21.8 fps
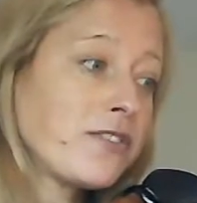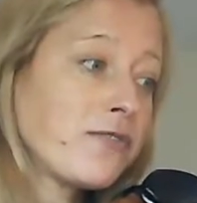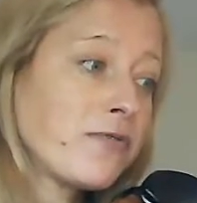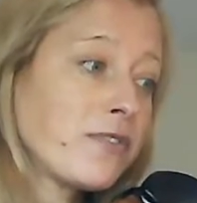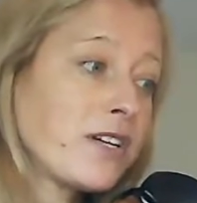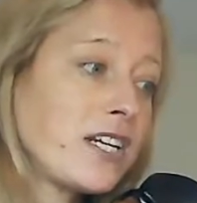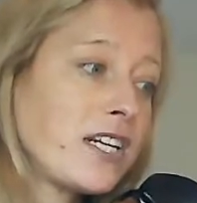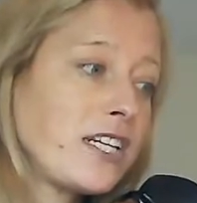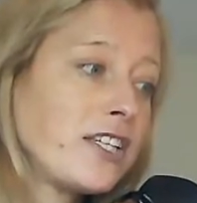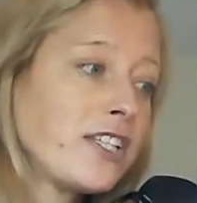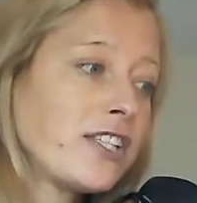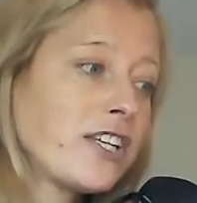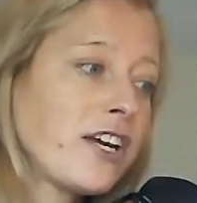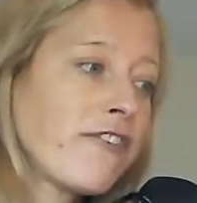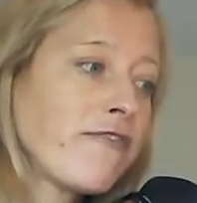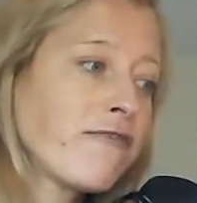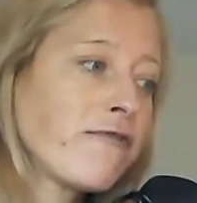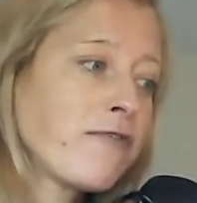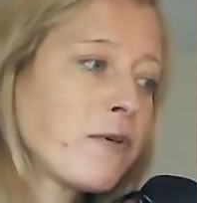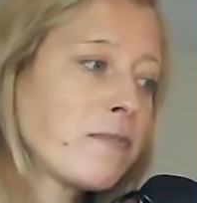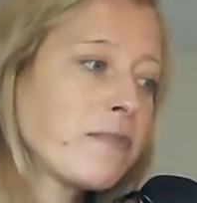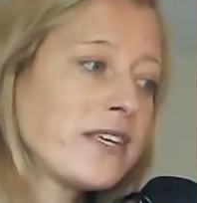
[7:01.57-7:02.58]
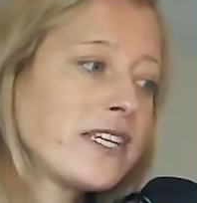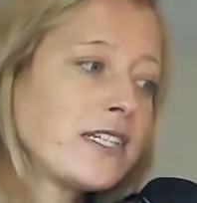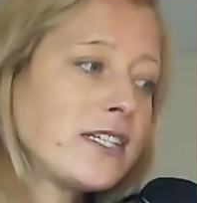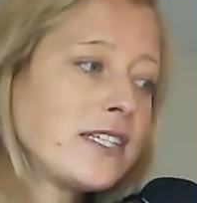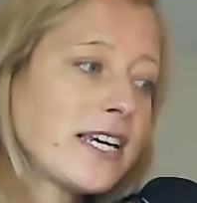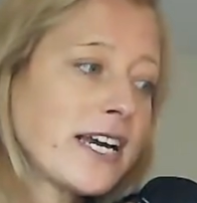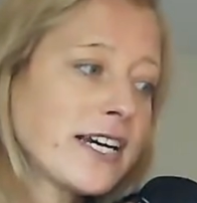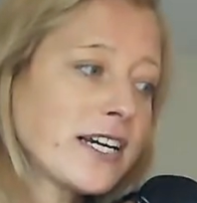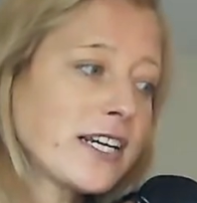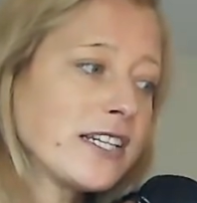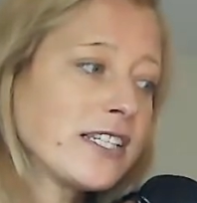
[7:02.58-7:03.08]
really. So from the
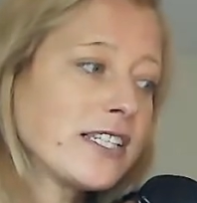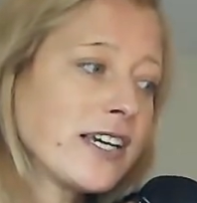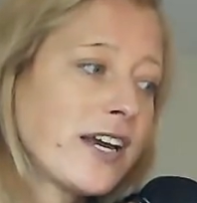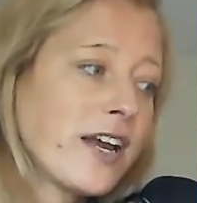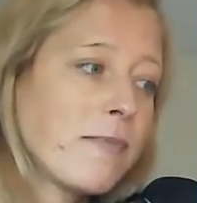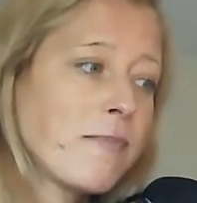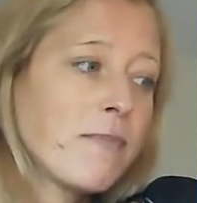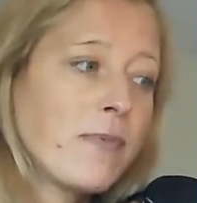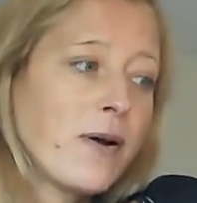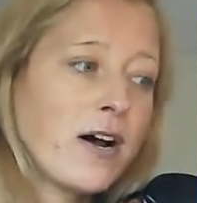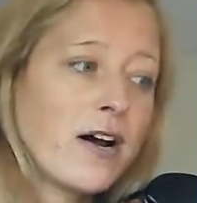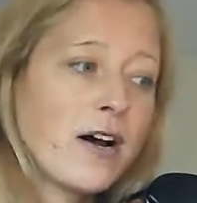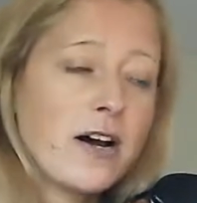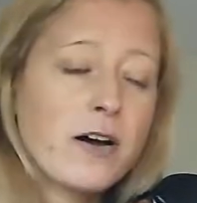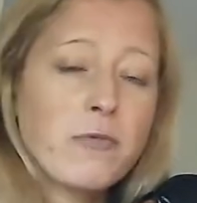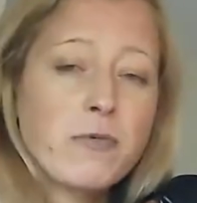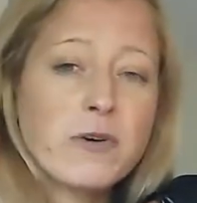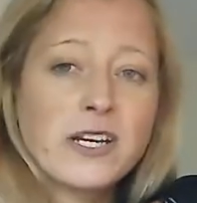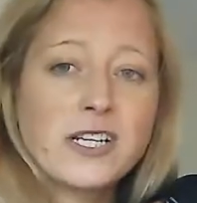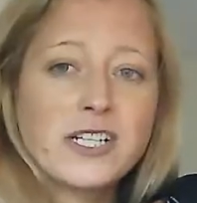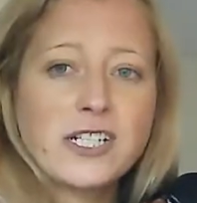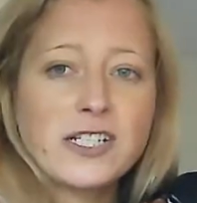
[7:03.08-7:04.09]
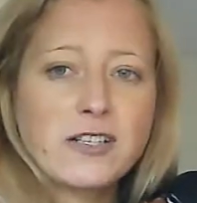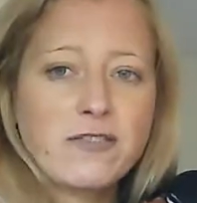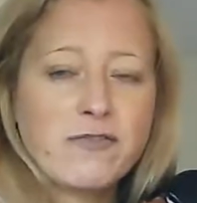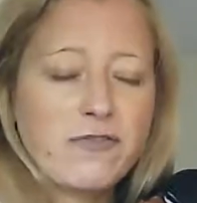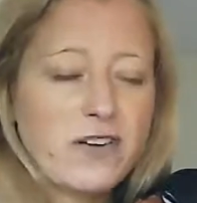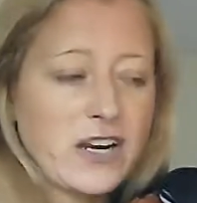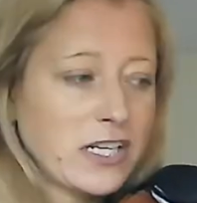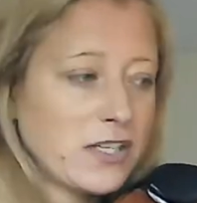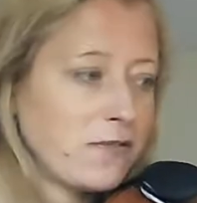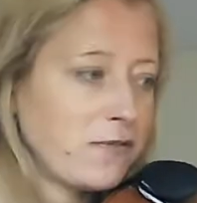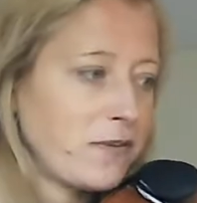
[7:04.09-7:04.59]
second time bar, which is
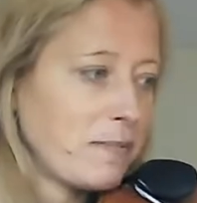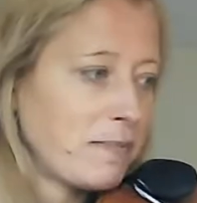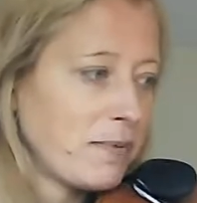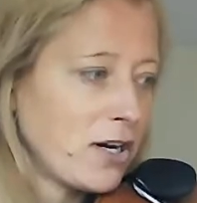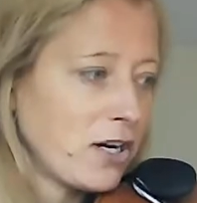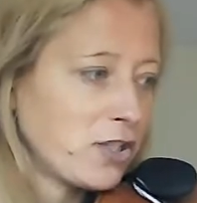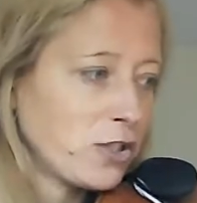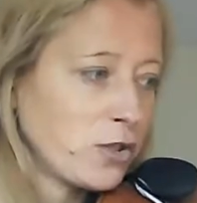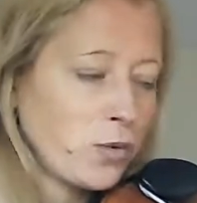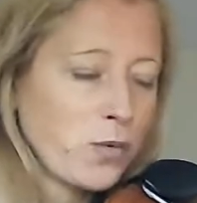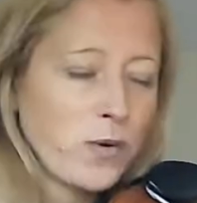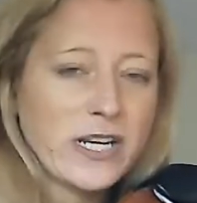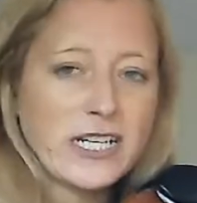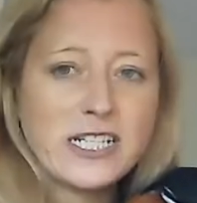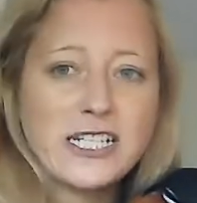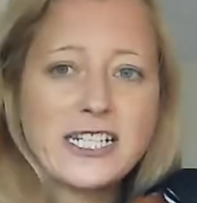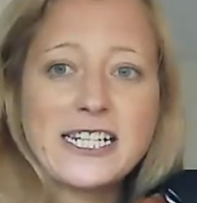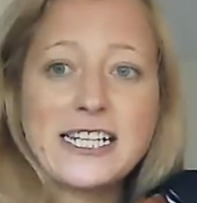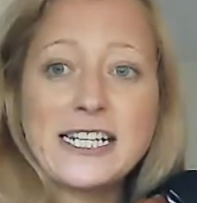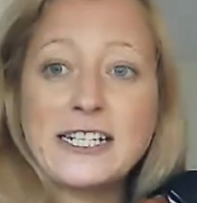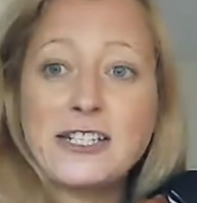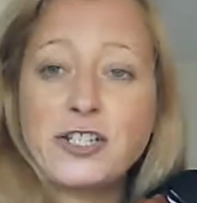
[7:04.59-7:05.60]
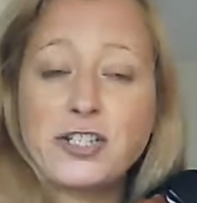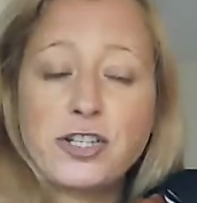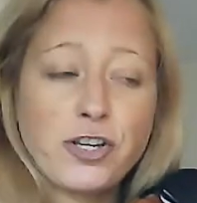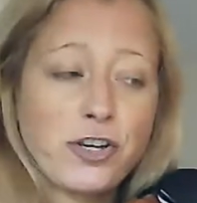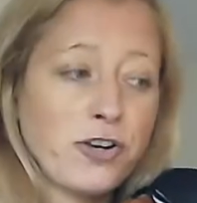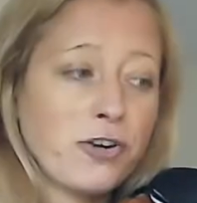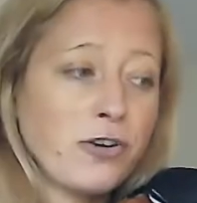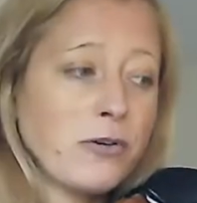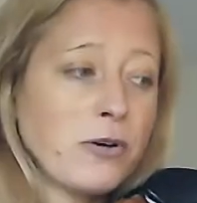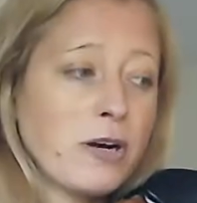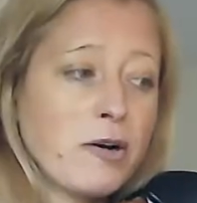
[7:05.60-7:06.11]
effectively bar
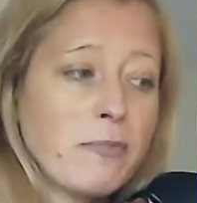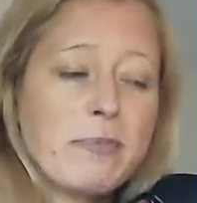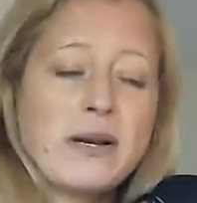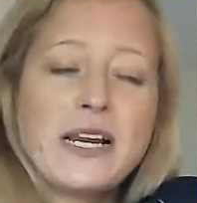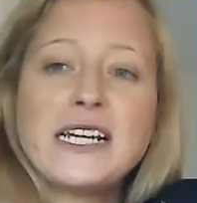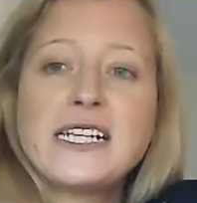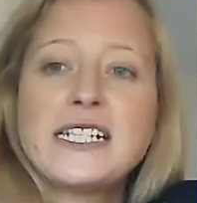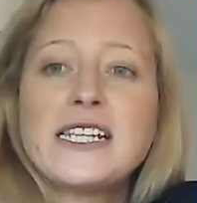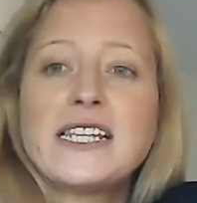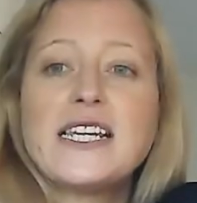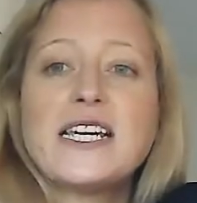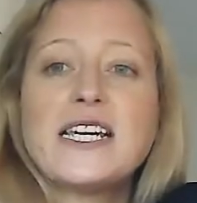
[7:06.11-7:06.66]
22, I'll play to the